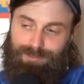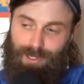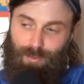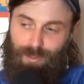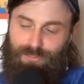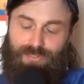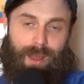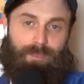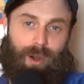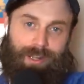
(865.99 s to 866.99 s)
I wonder if
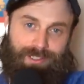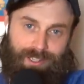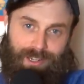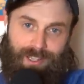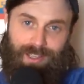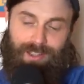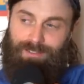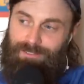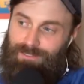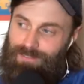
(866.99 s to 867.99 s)
that market's going to hit.
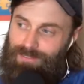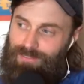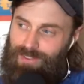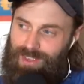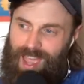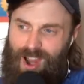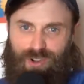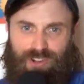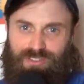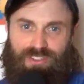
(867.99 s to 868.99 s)
The
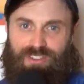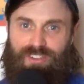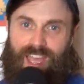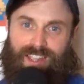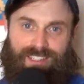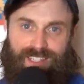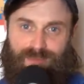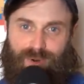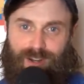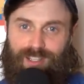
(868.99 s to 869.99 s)
counterfeit
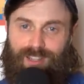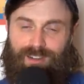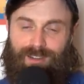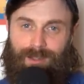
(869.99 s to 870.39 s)
vaccine market.